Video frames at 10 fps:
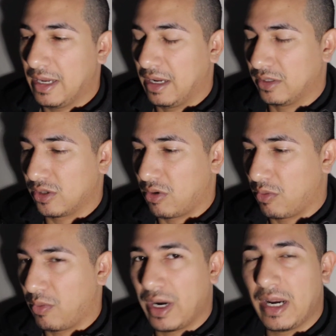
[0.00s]
And so
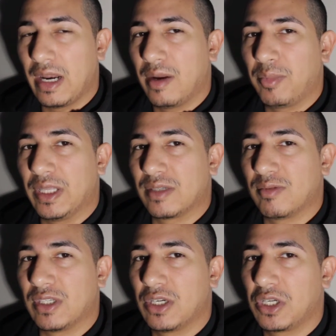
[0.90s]
when I'd end up in this
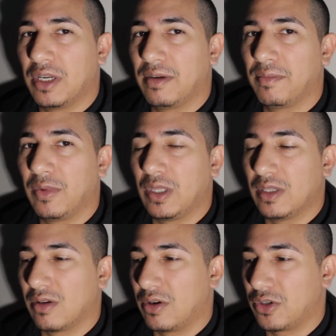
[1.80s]
position with
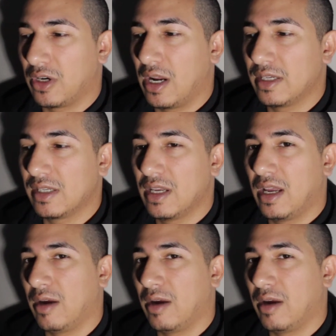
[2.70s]
these larger guys,